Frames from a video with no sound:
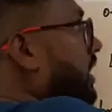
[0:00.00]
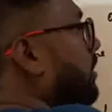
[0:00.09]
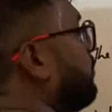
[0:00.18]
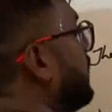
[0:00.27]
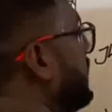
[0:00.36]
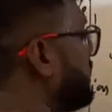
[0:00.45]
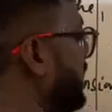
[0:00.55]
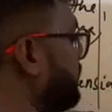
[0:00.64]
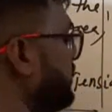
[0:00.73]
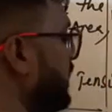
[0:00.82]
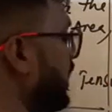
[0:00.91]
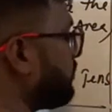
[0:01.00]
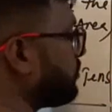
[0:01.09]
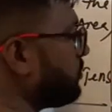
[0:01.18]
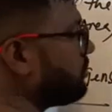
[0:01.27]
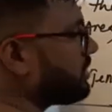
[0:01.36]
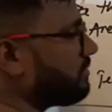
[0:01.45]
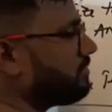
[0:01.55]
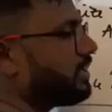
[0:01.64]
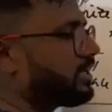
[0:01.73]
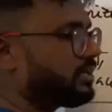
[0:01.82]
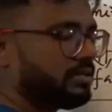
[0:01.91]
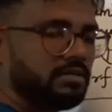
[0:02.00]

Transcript: up. That means they have to do some work.